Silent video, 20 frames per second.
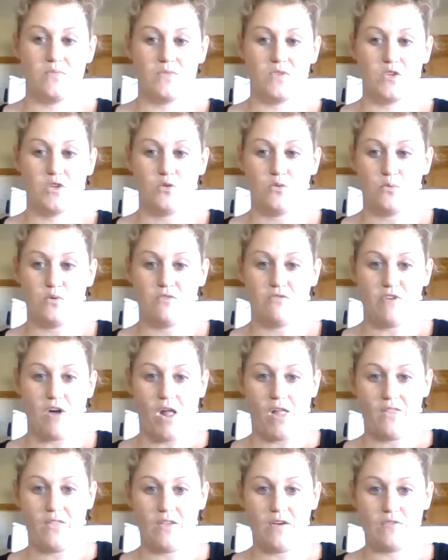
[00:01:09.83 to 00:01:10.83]
You will
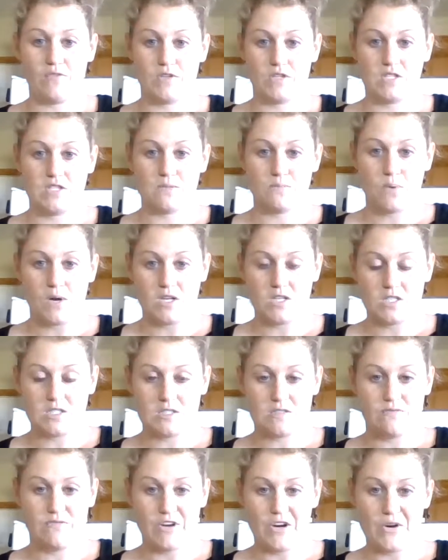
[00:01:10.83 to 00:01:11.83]
fall in love with these projects
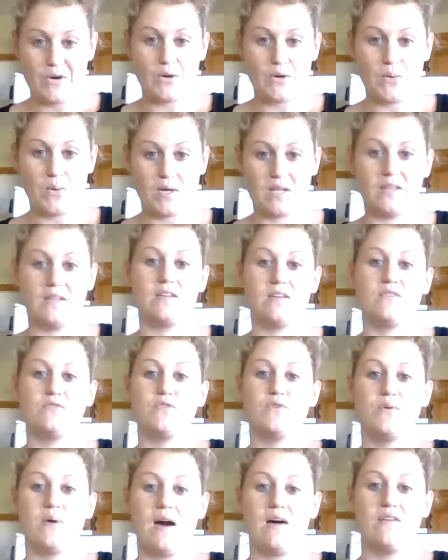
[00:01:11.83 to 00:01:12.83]
very quickly if
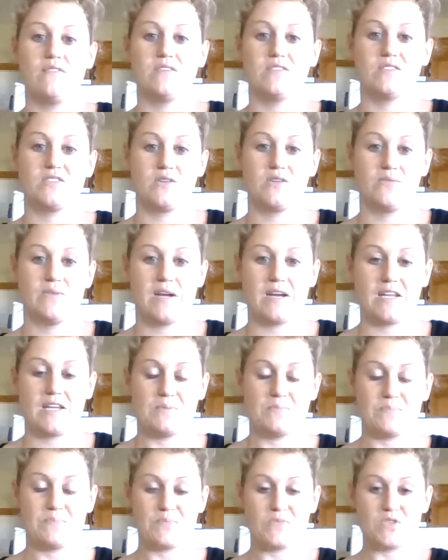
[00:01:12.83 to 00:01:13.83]
you haven't already.
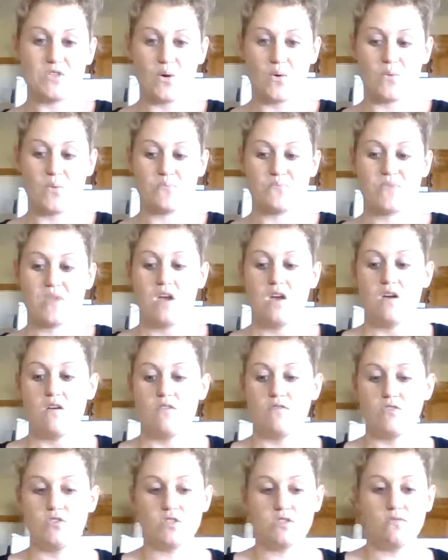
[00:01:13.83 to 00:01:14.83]
So,
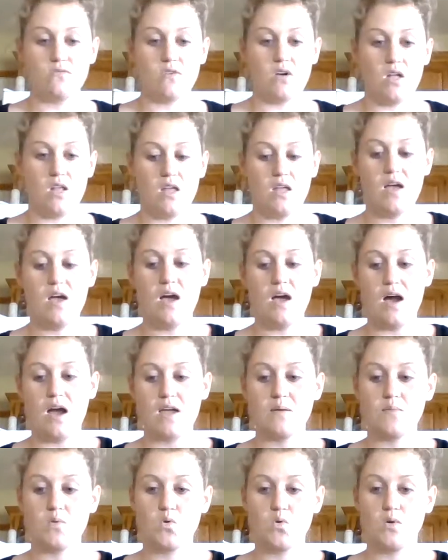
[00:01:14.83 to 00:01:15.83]
first of all, I
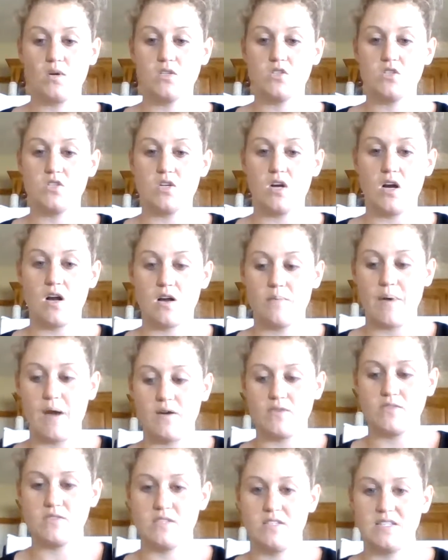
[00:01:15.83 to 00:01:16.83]
am going to talk
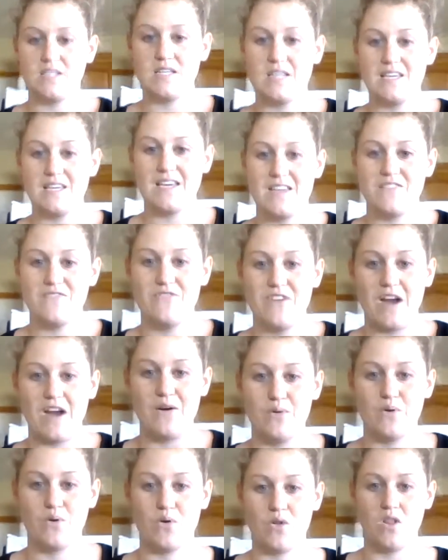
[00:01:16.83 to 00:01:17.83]
about the
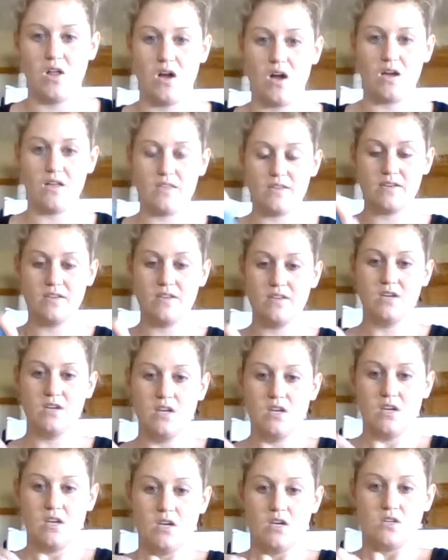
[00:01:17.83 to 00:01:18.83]
Enviro cloth.
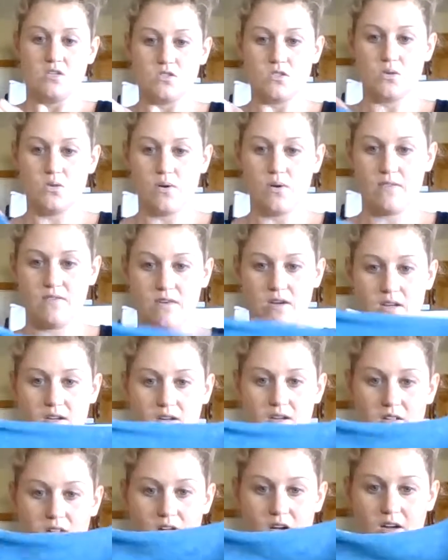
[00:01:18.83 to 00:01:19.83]
So I've got
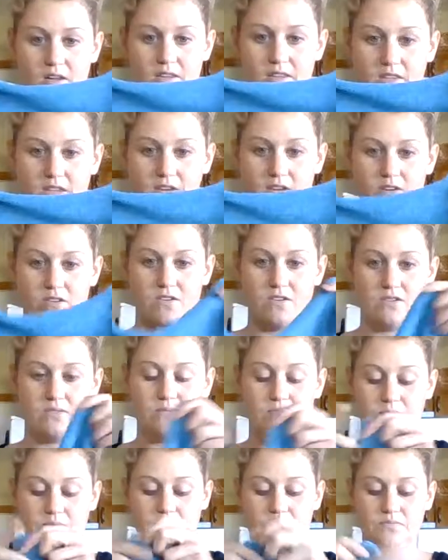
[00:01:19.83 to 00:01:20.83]
a cloth here,
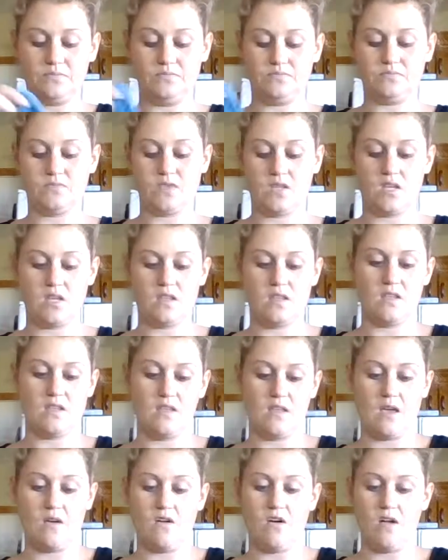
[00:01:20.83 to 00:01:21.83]
and then
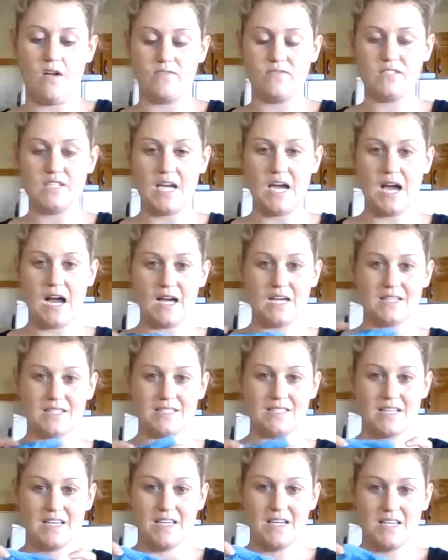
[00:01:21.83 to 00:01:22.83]
they all have tags.
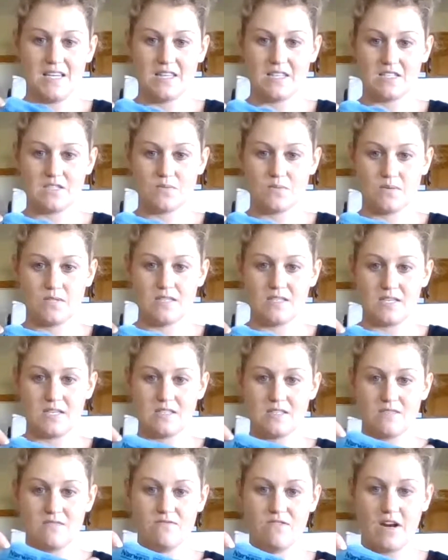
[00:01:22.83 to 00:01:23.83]
This one says
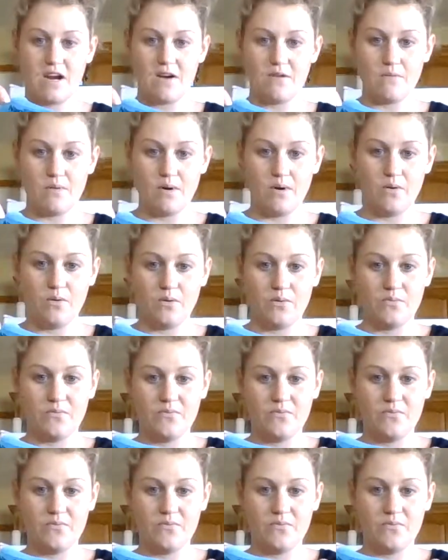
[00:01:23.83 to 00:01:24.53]
Enviro.